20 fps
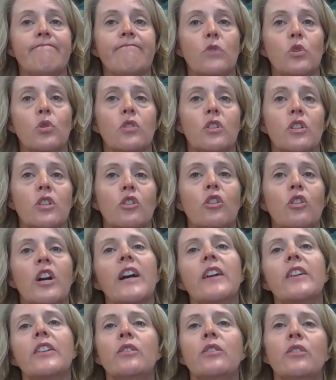Or
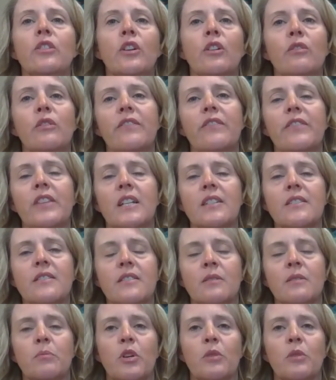how do you know if that's
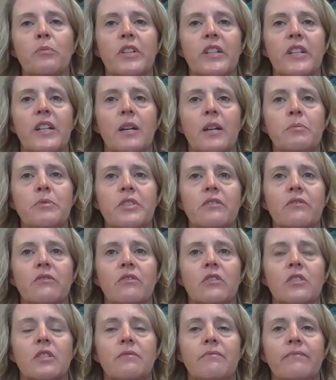an appropriate option
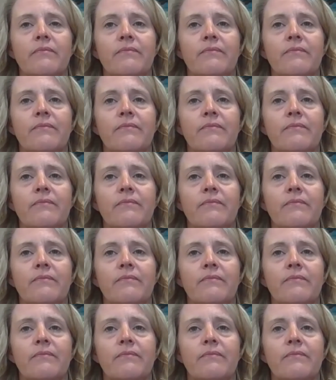for them?